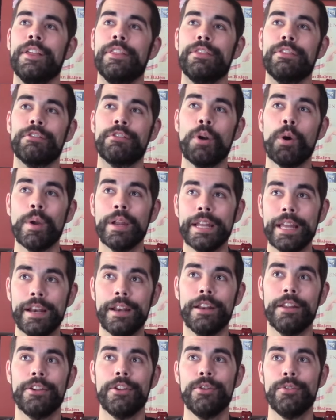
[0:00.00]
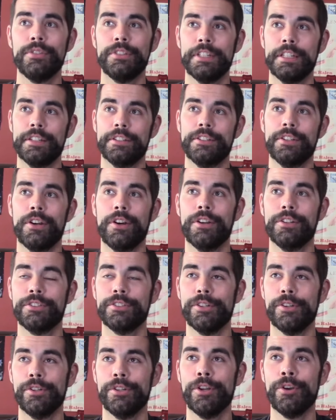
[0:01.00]
throwing in an acoustic guitar
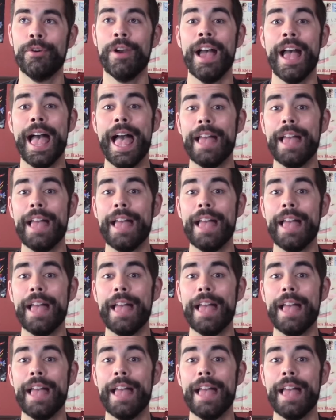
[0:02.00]
solo.